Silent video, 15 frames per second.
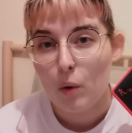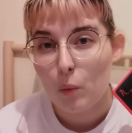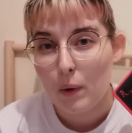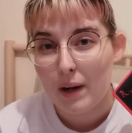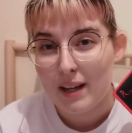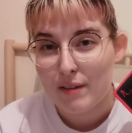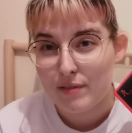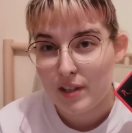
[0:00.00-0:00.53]

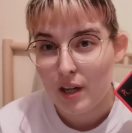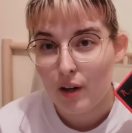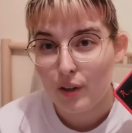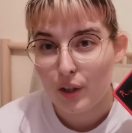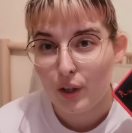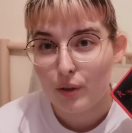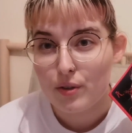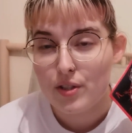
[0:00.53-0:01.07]
Way of the
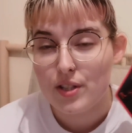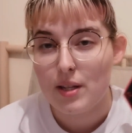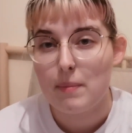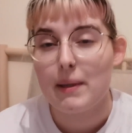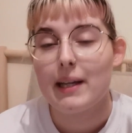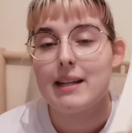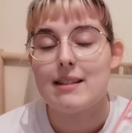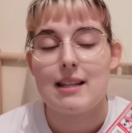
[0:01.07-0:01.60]
Argosy
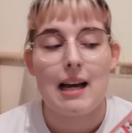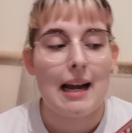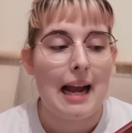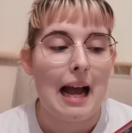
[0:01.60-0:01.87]
because I